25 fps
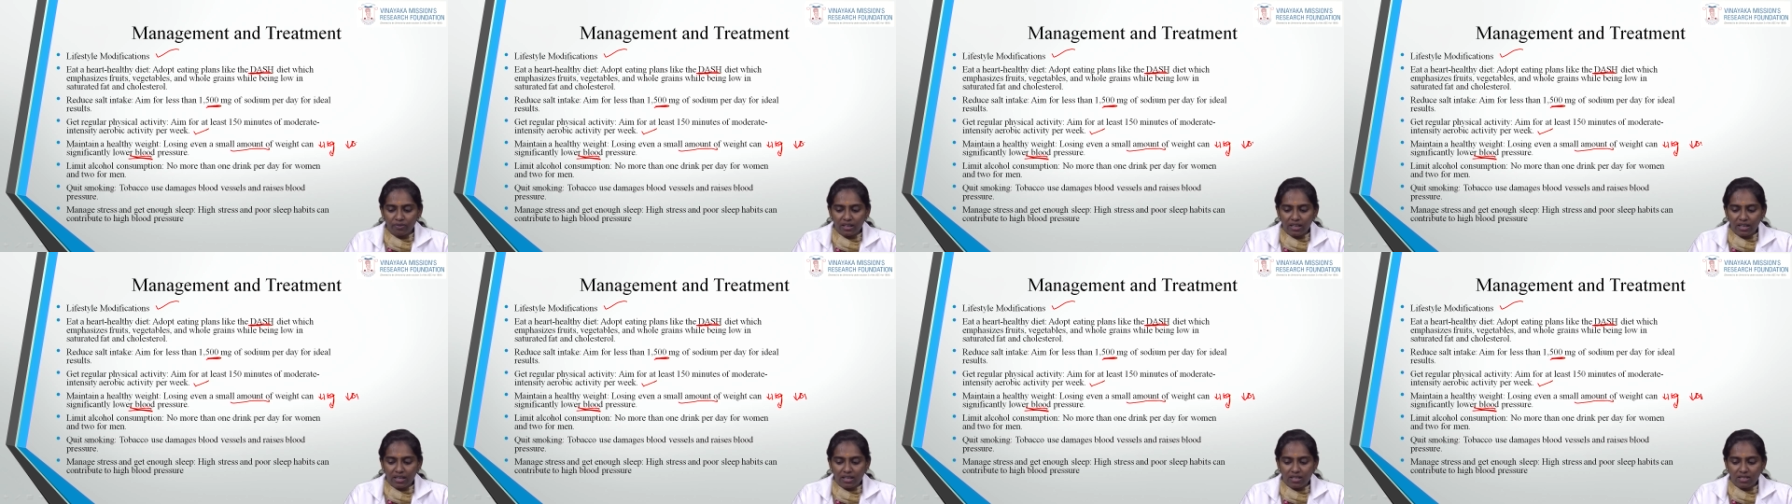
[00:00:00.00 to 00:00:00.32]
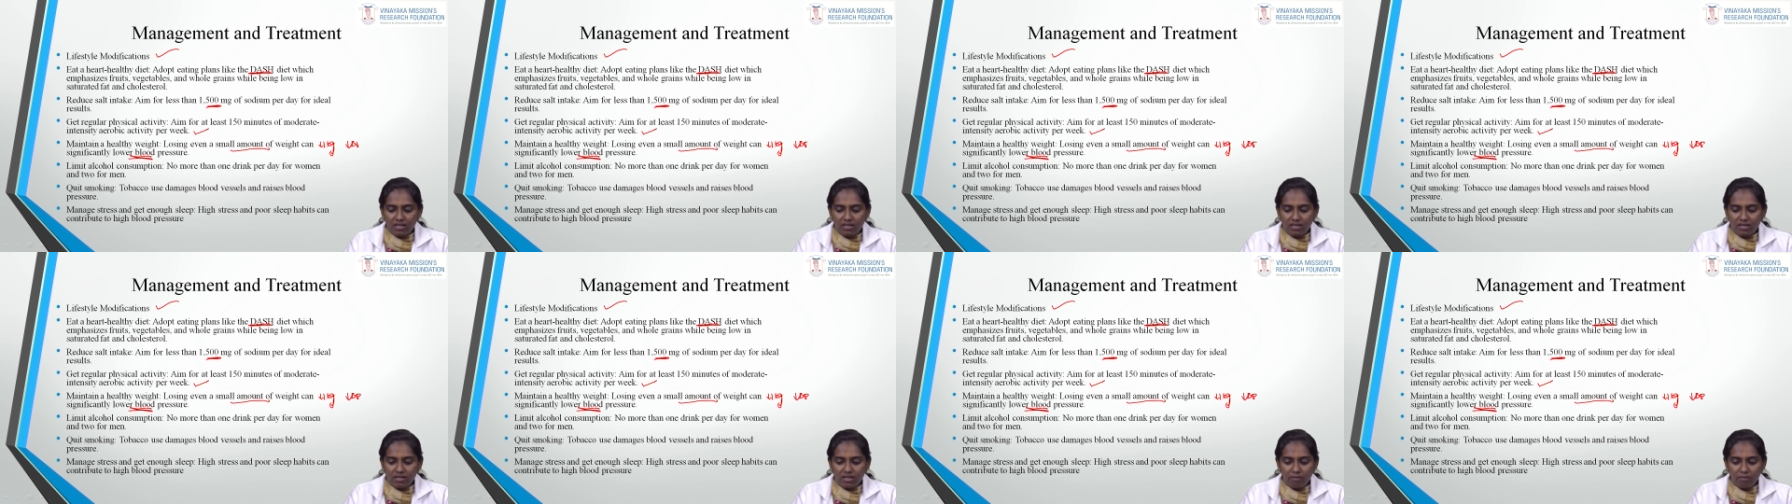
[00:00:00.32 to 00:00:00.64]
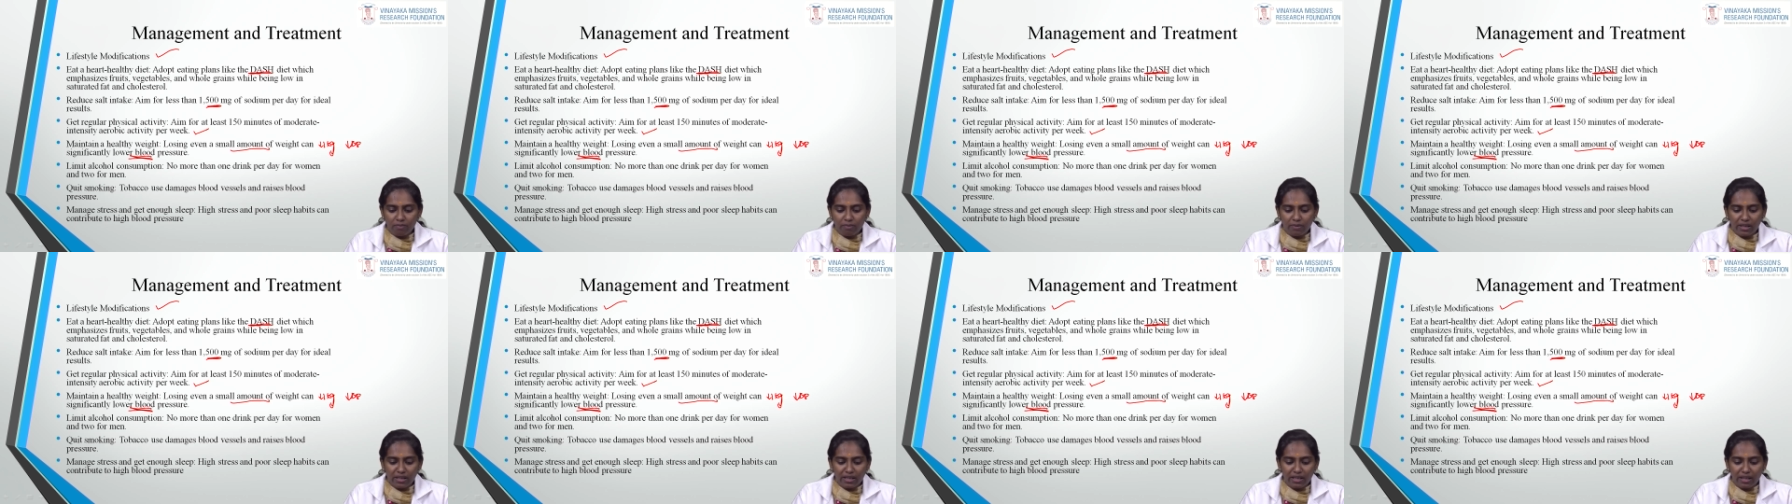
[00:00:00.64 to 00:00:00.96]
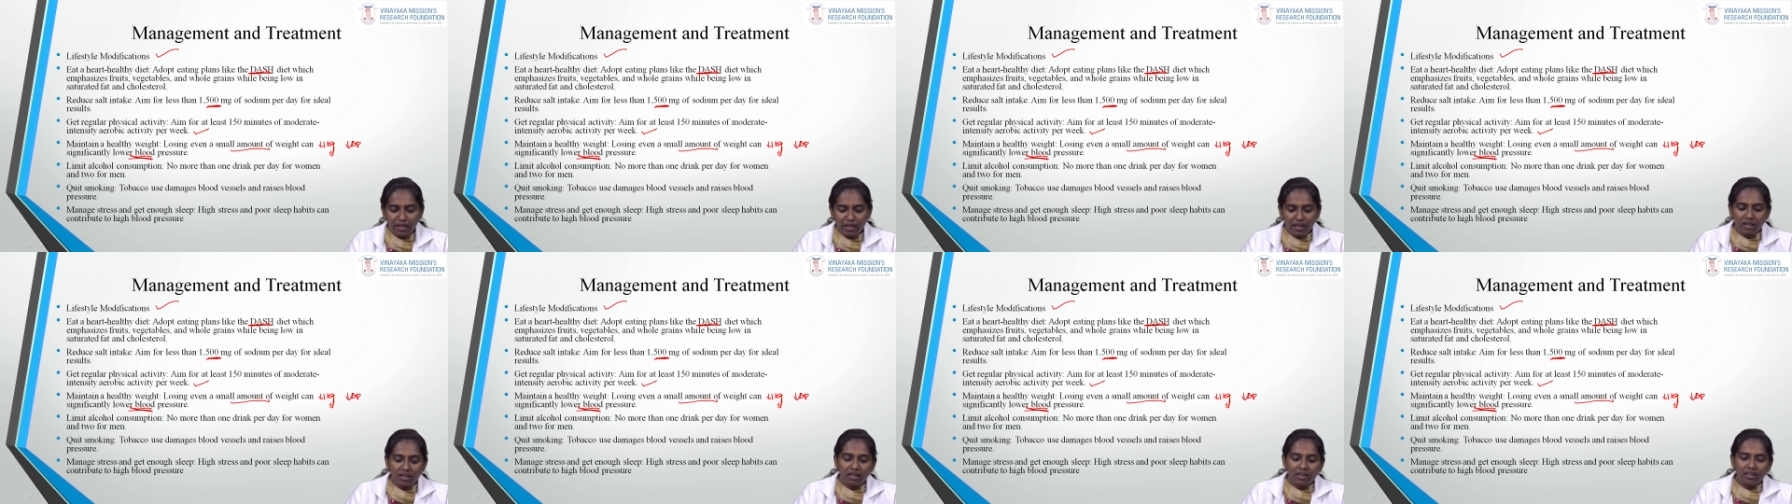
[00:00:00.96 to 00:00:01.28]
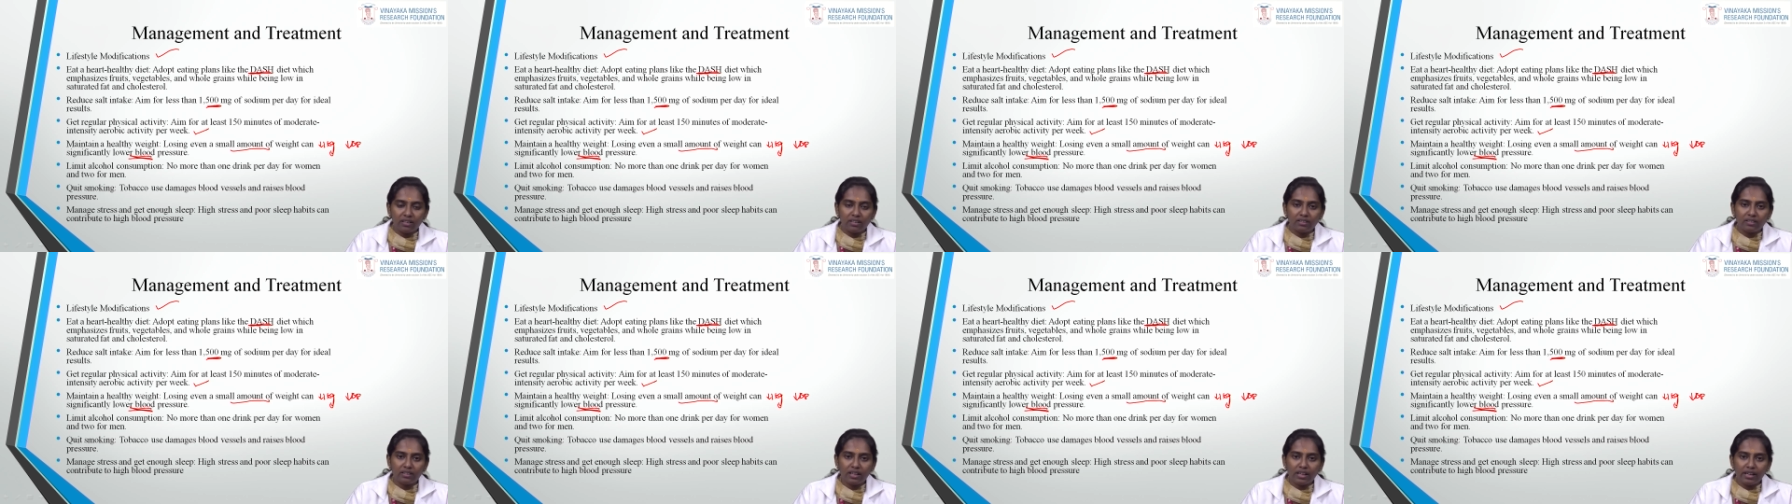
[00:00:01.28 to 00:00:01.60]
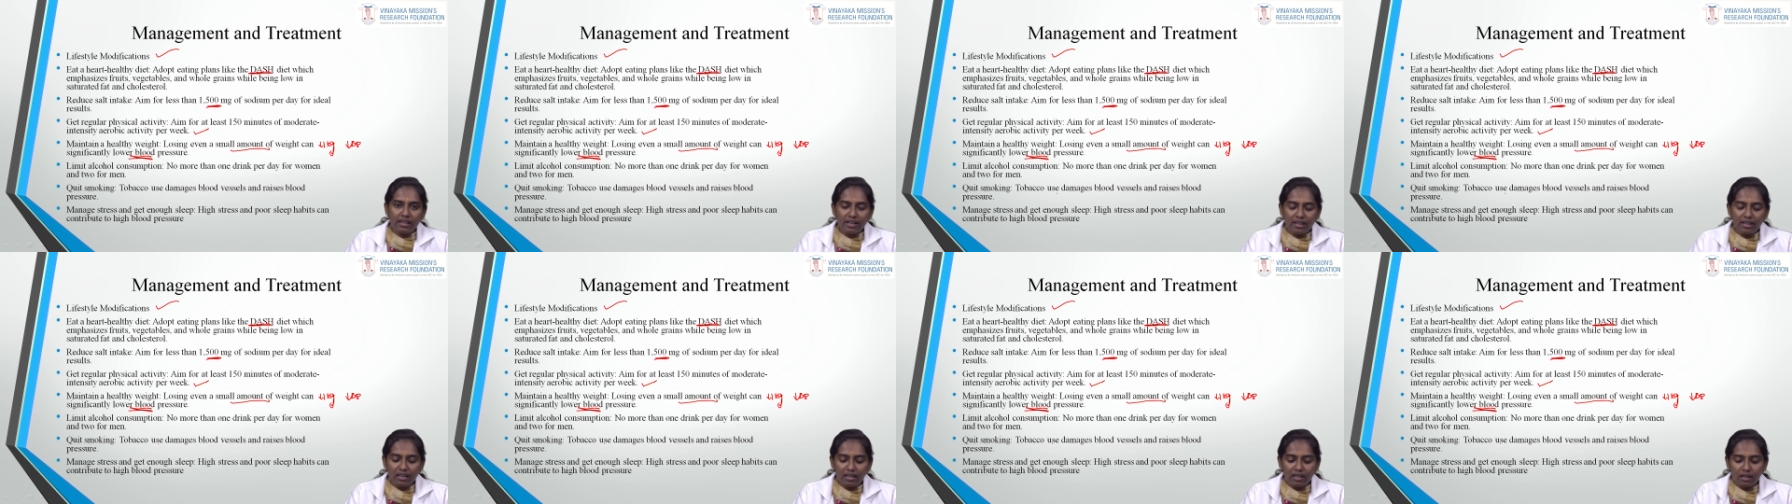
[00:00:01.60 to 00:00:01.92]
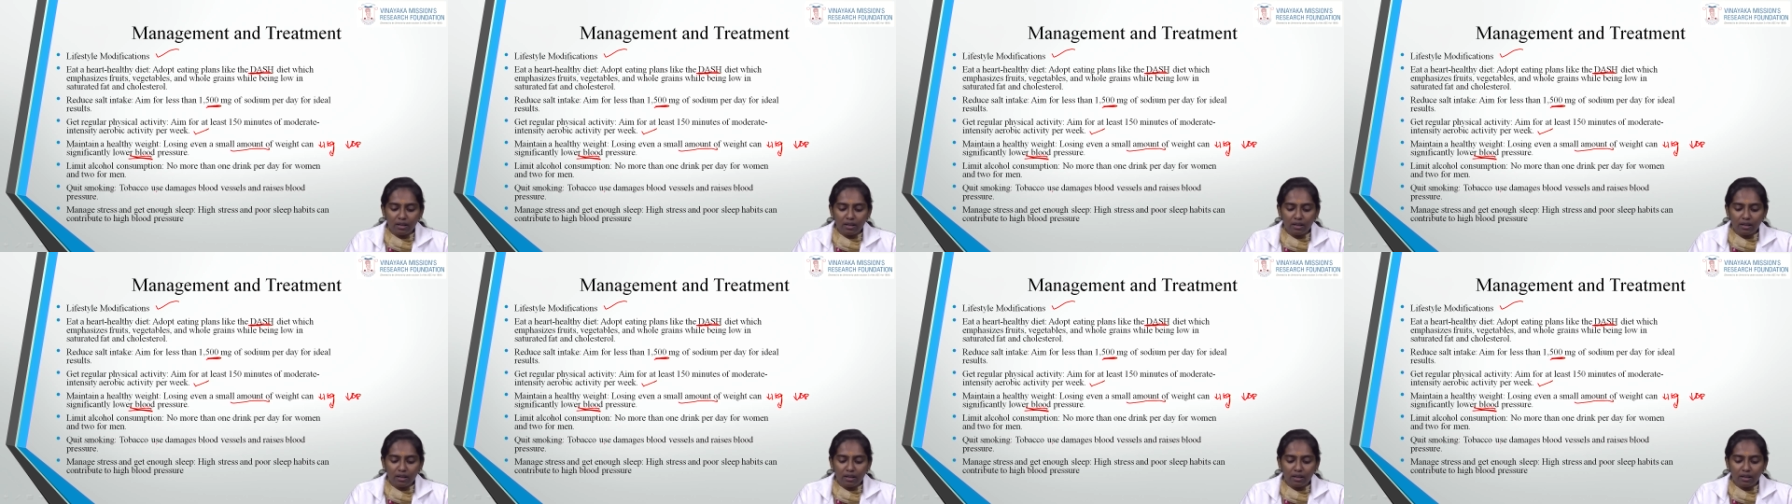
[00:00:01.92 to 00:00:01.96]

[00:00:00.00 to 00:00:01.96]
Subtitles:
That is the meaning. Then